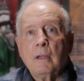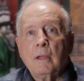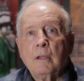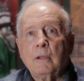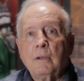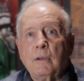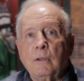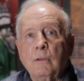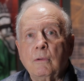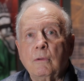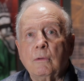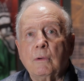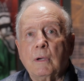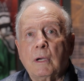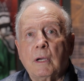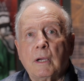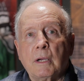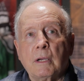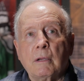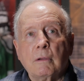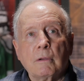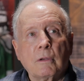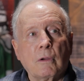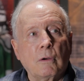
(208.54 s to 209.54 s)

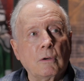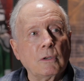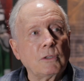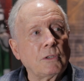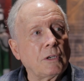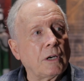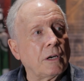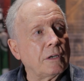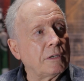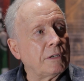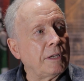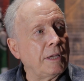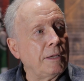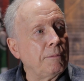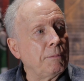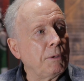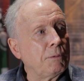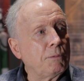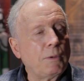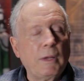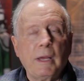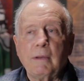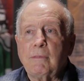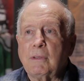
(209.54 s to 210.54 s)
to coach our team, and
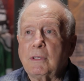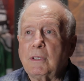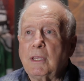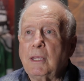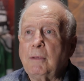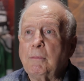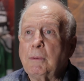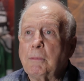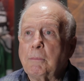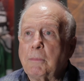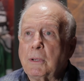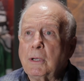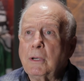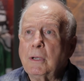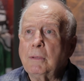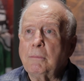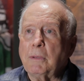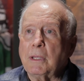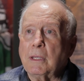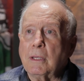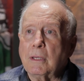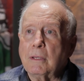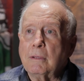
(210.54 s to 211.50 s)
we'll have a team in Burnaby.